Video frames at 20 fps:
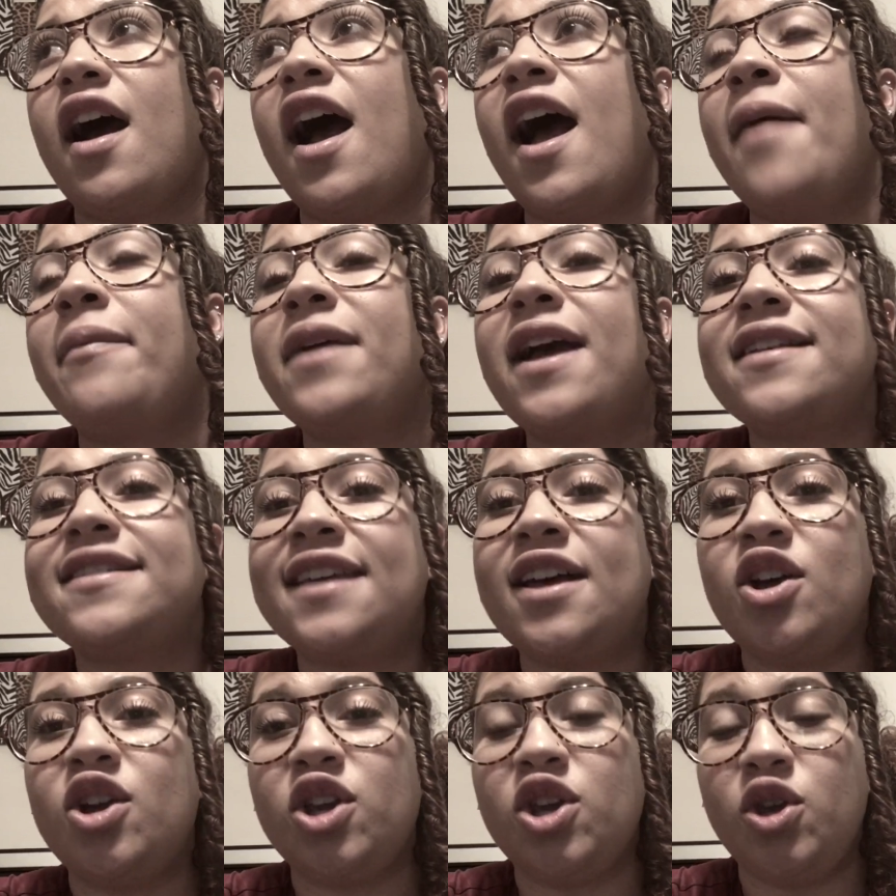I'm not
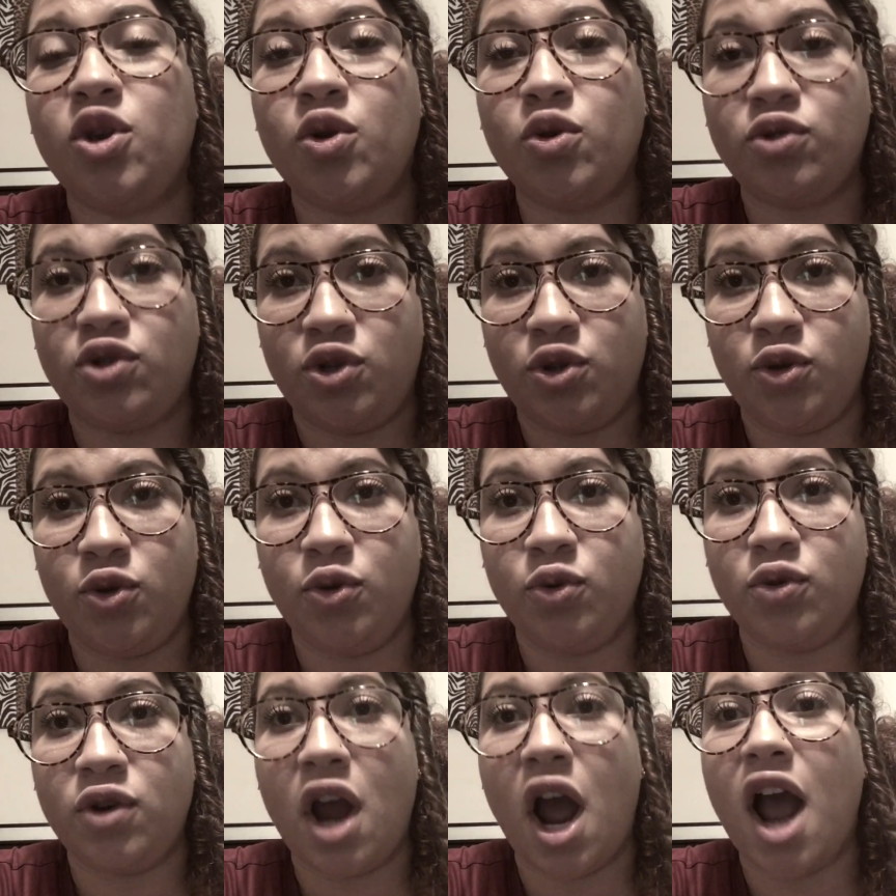telling you
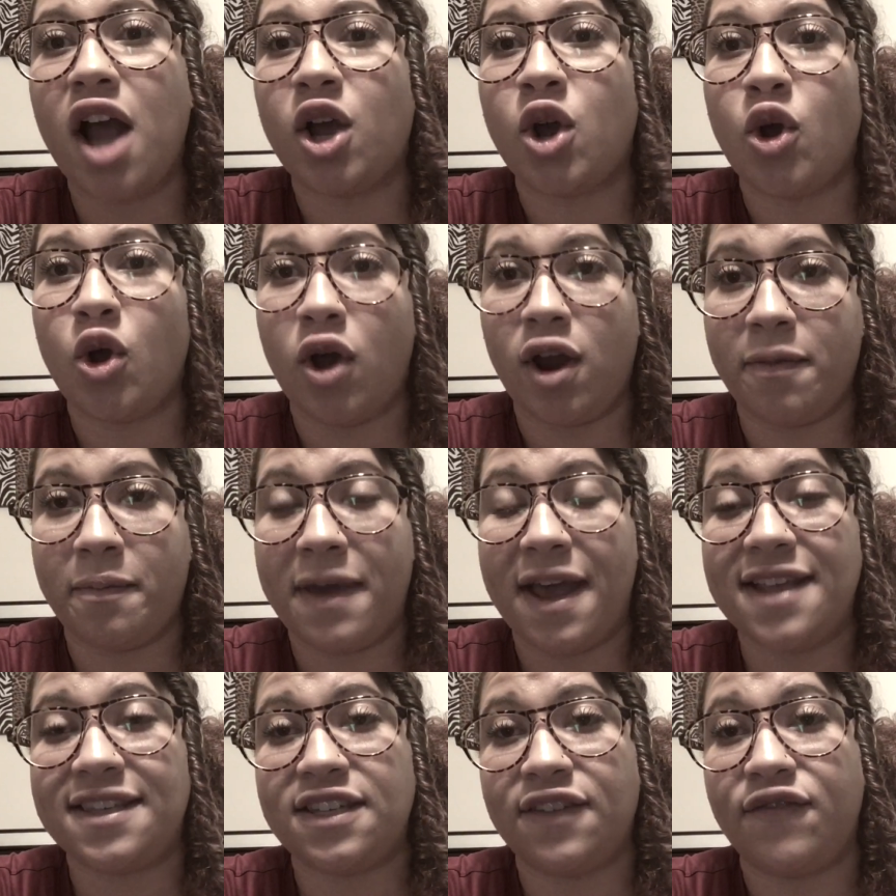to not go on
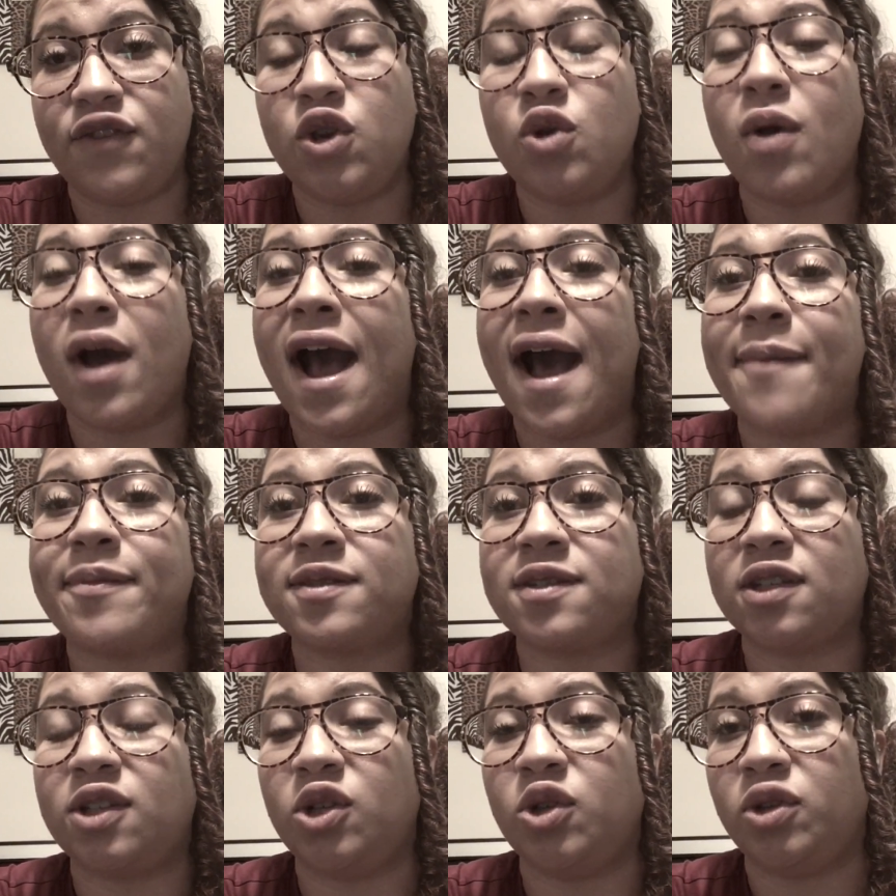meds if you
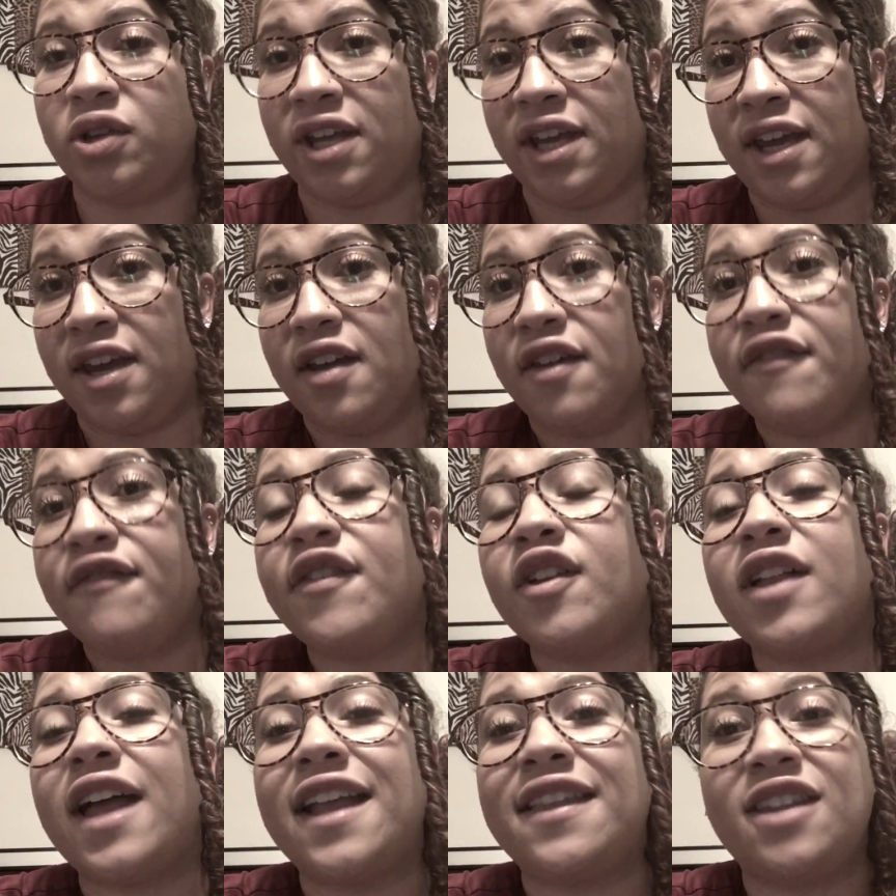absolutely
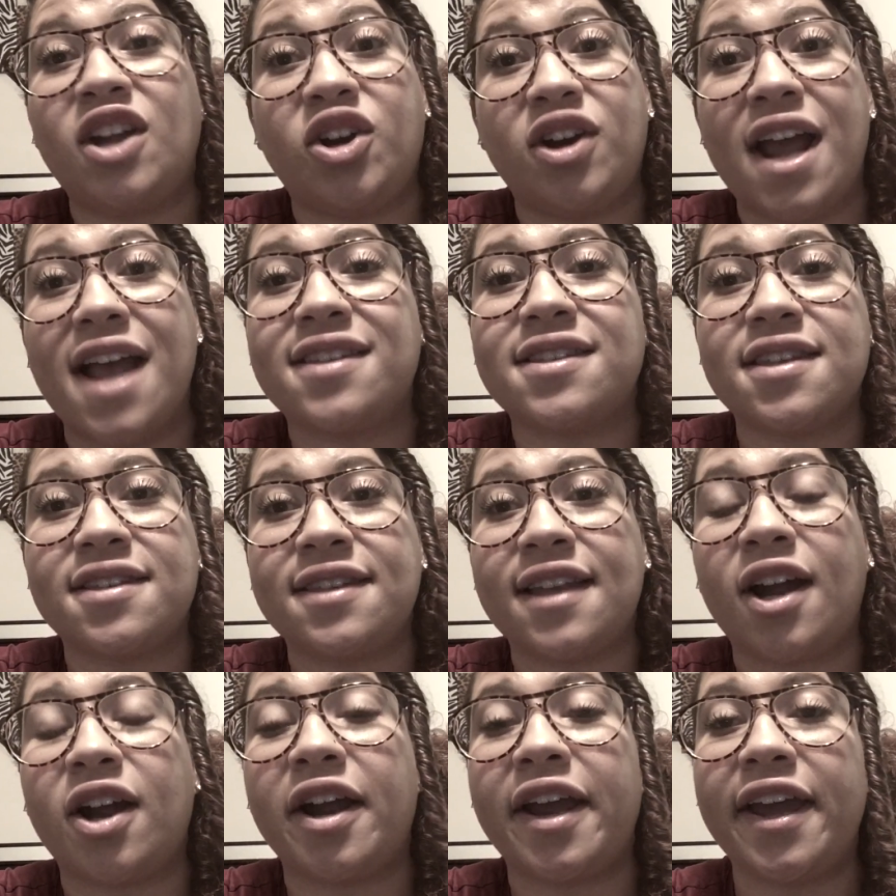feel like they're
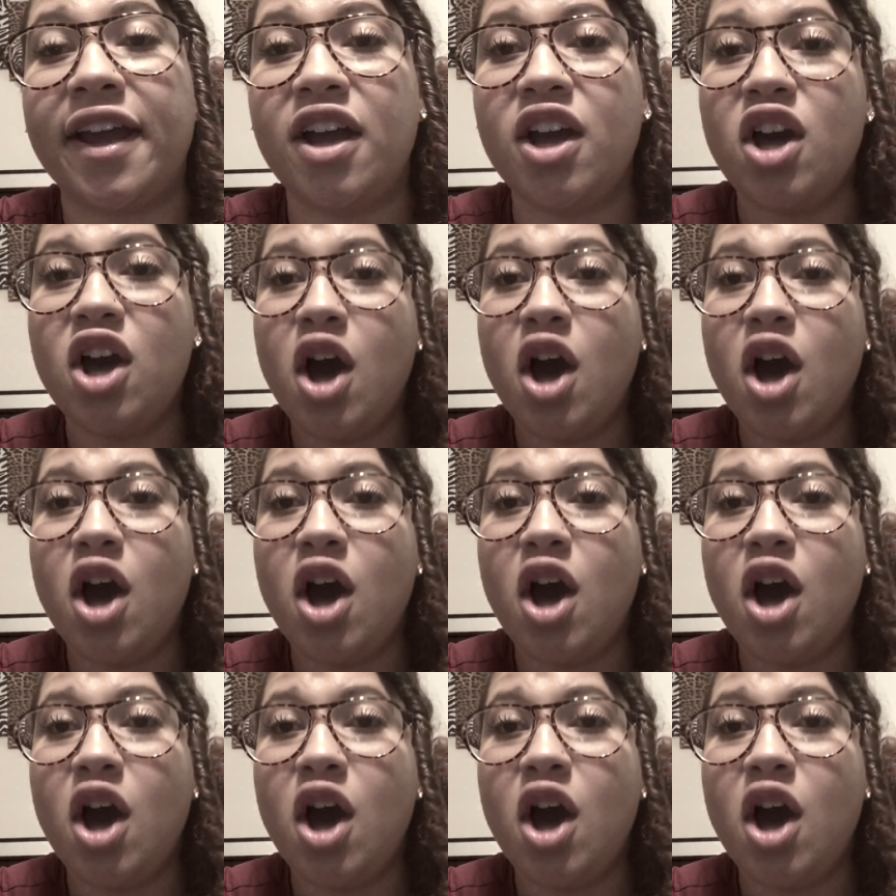necessary.